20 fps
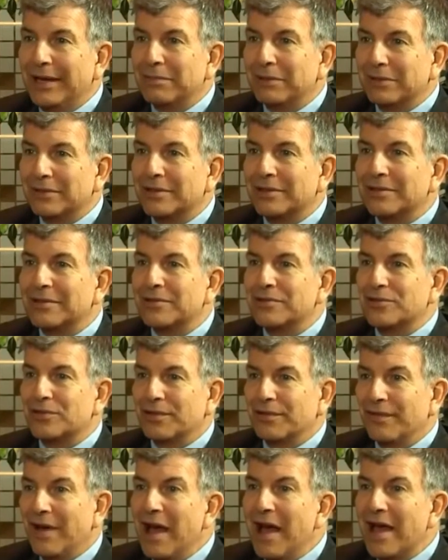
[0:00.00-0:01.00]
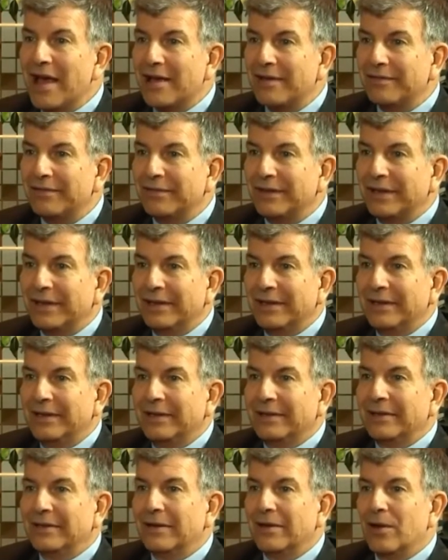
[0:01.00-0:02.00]
able to survive,
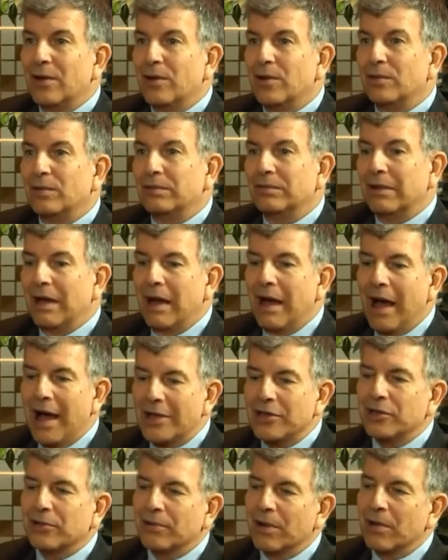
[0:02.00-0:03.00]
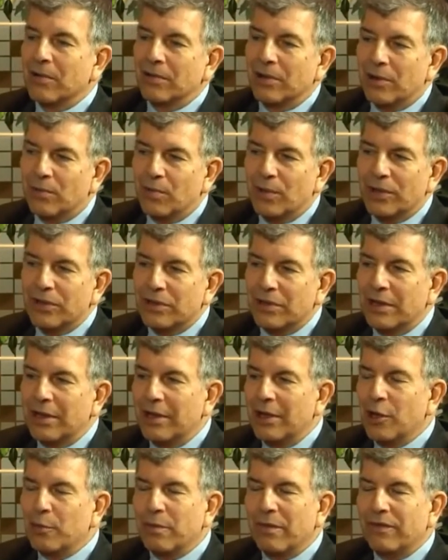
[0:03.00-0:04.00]
you know, on your own and with the
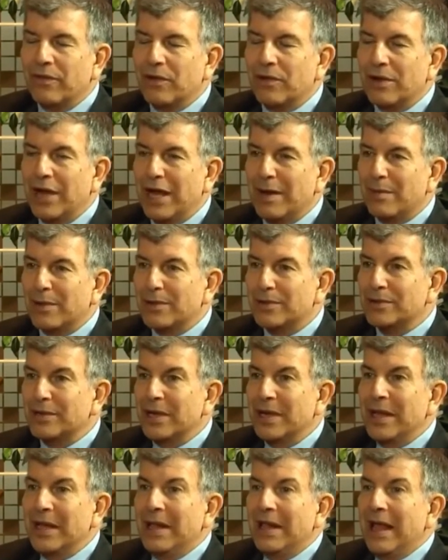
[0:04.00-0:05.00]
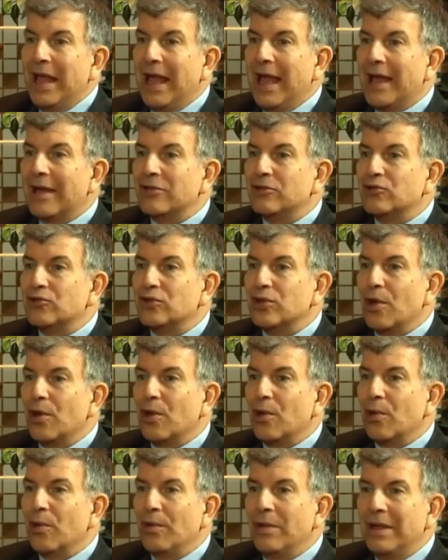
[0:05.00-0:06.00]
help of your neighbors. And
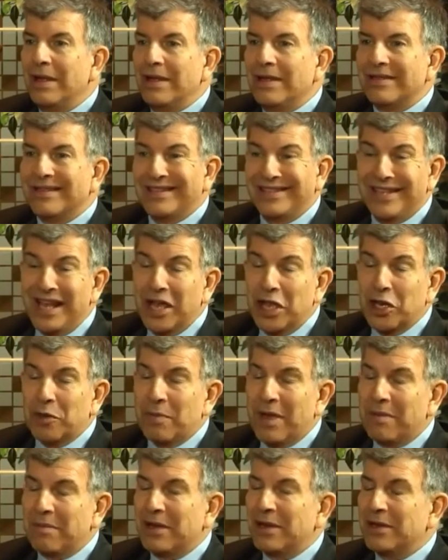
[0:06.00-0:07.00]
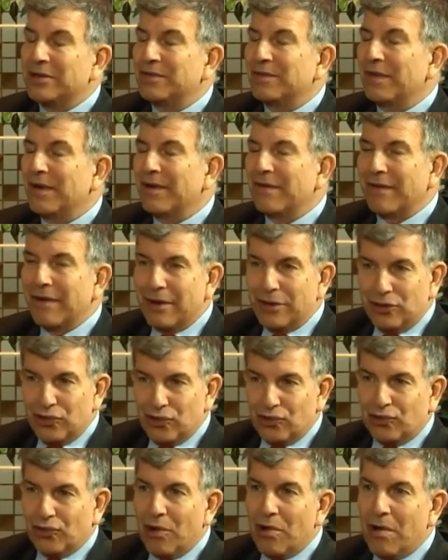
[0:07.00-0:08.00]
so the Second Amendment is very, very
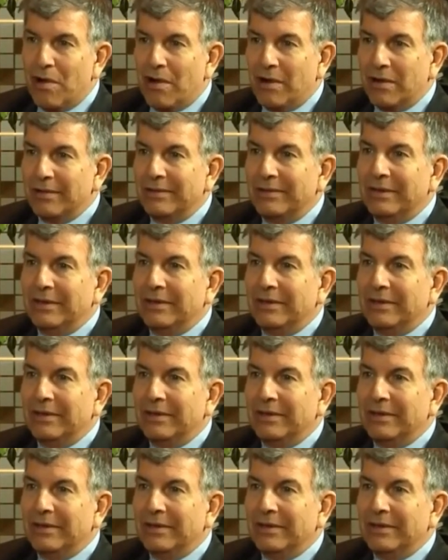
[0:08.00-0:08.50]
strong